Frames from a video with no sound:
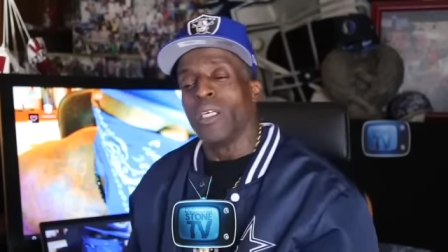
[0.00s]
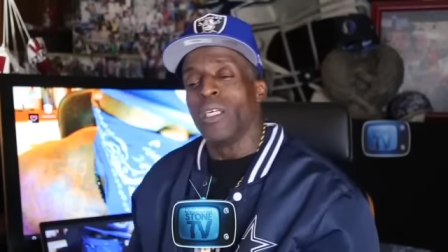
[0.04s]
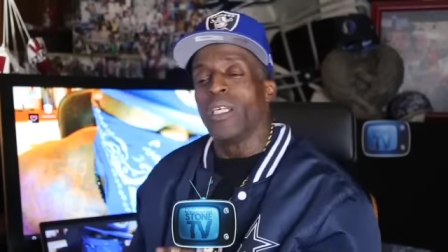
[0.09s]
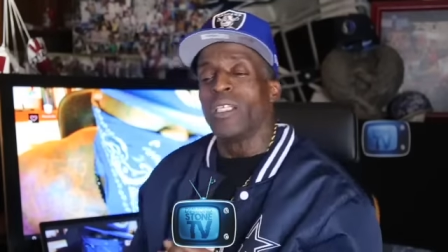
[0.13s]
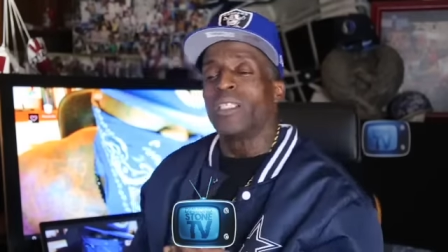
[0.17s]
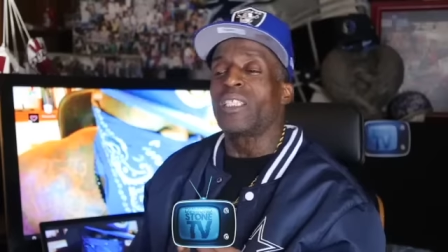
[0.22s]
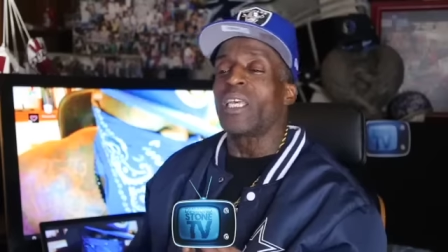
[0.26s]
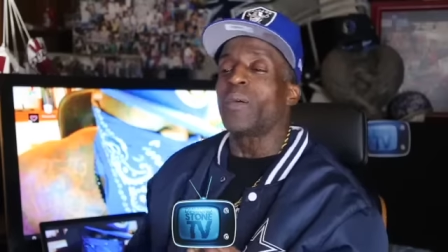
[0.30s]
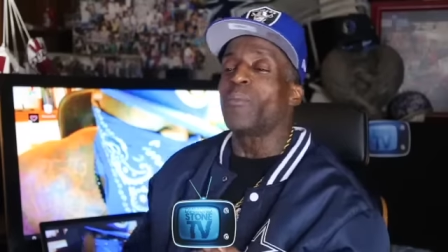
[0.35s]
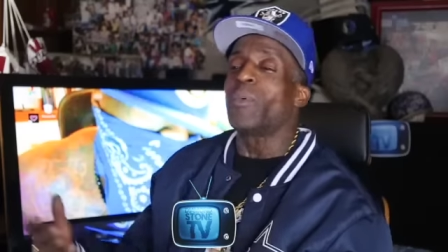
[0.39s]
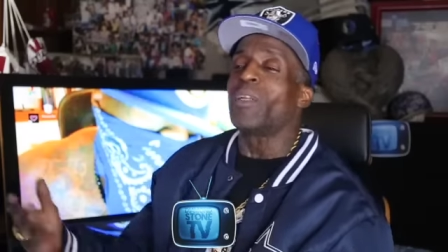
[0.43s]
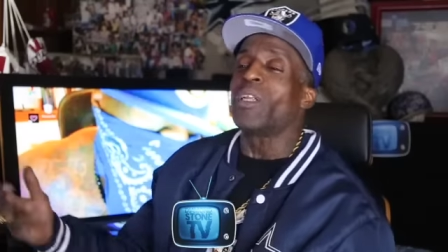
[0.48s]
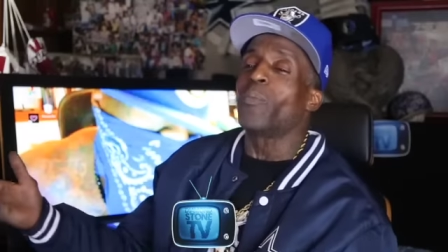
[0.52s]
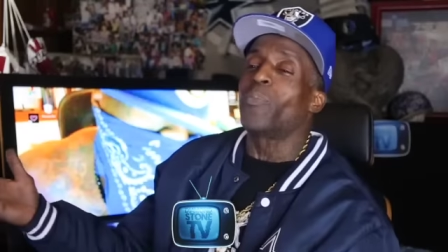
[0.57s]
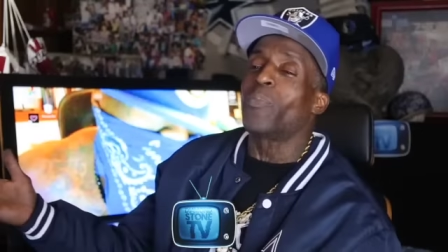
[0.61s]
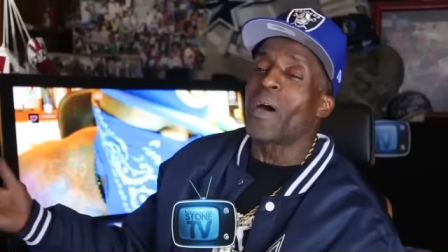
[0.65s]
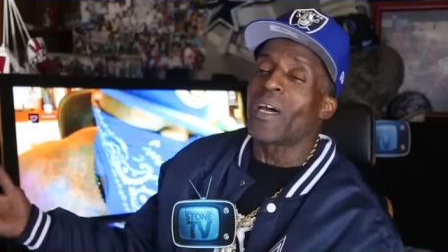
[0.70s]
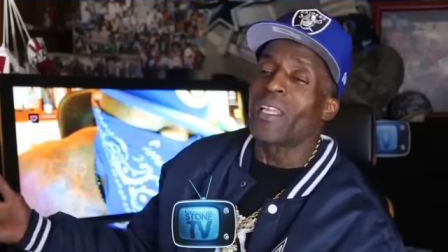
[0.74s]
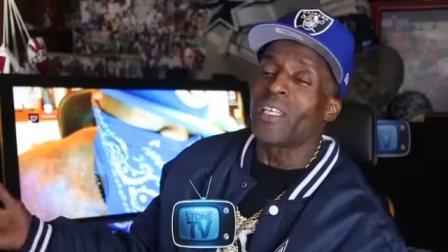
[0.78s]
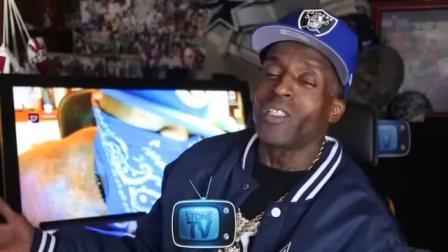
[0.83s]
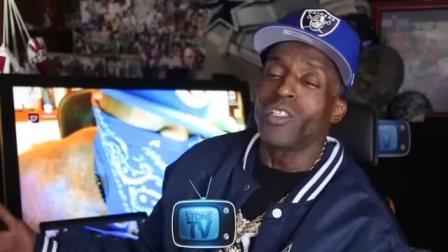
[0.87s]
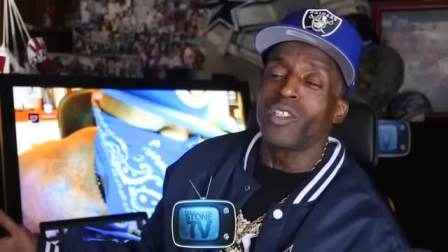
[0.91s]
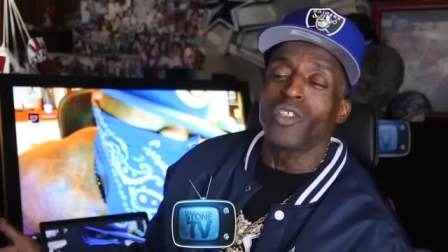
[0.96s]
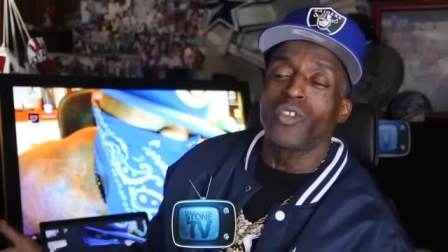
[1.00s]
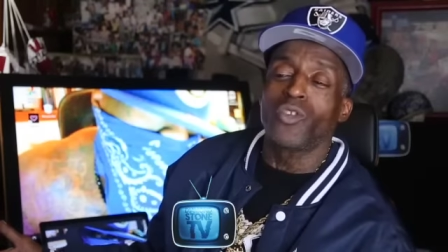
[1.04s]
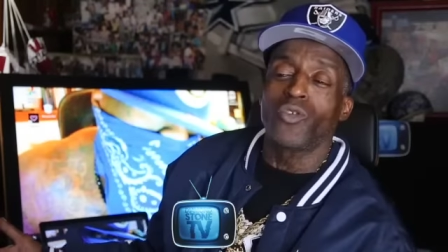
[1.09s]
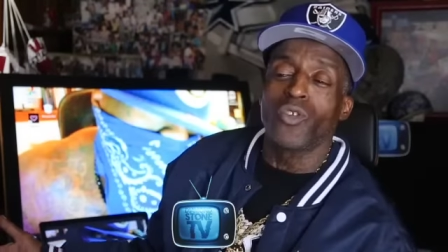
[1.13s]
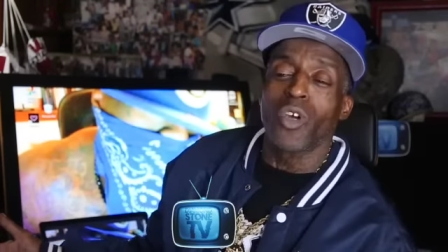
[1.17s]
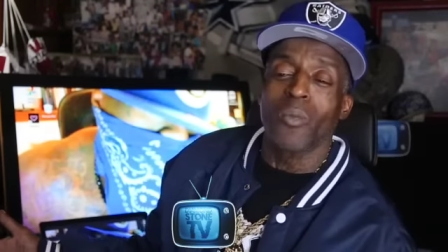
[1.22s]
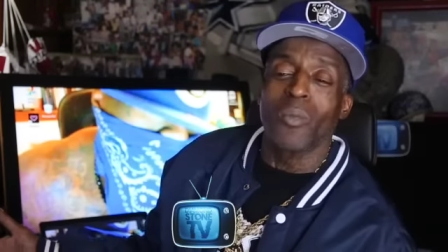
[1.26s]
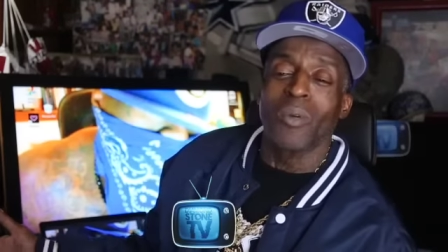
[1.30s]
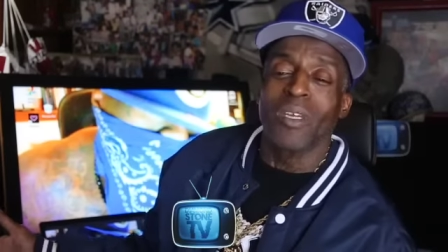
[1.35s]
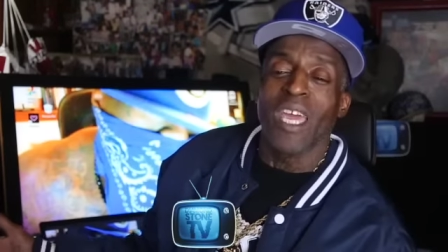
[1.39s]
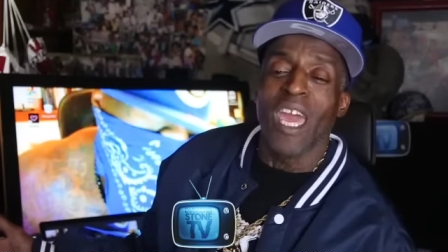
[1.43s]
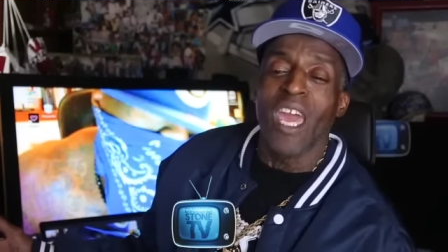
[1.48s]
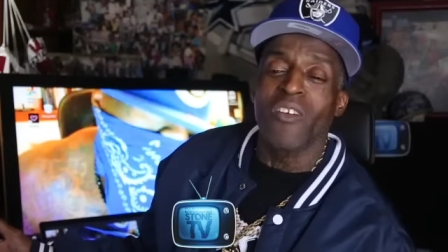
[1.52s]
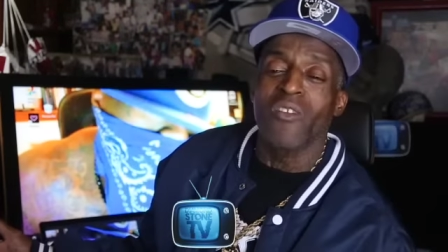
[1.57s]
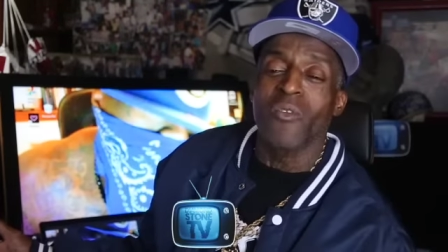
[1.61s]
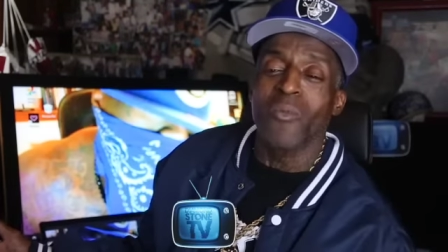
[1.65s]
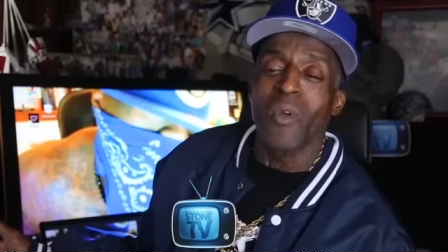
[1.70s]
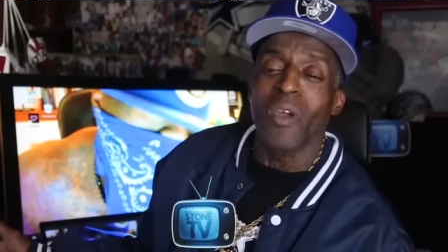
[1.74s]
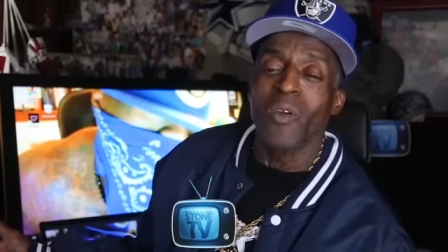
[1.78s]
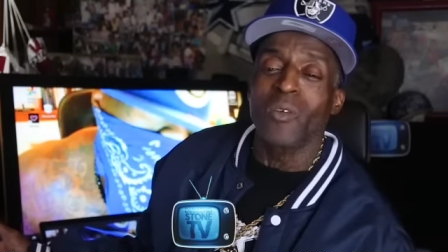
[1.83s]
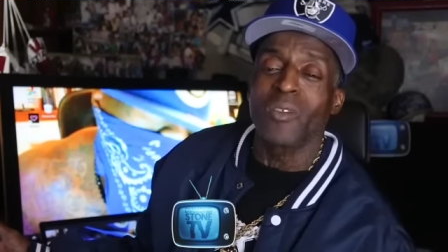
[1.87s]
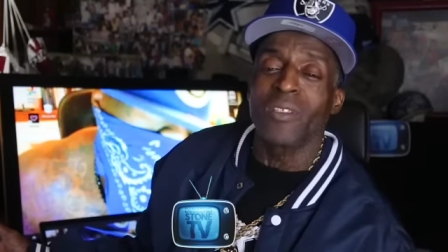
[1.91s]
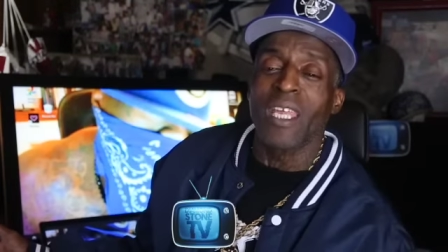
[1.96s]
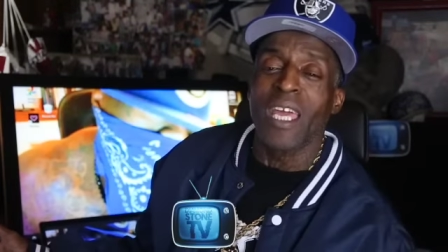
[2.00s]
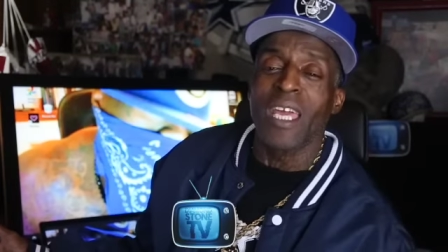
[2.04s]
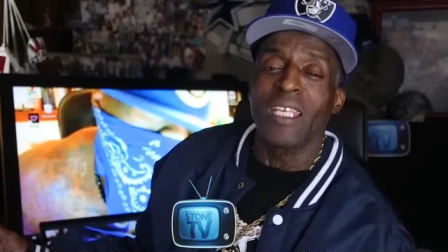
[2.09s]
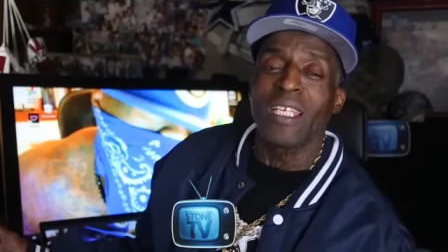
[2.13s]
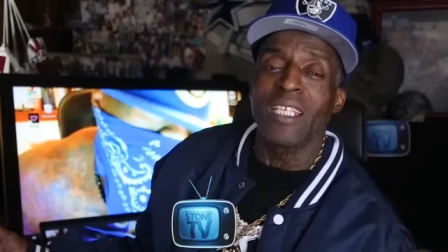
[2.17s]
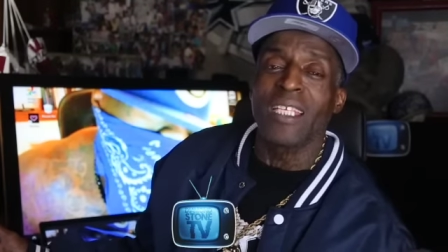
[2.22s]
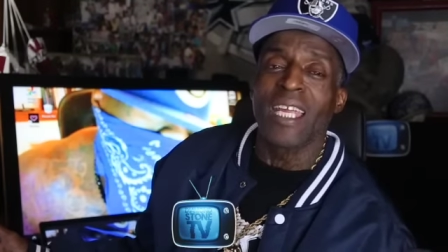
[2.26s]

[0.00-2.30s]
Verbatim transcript: He said, my little partner, Little Trouble, gave him everything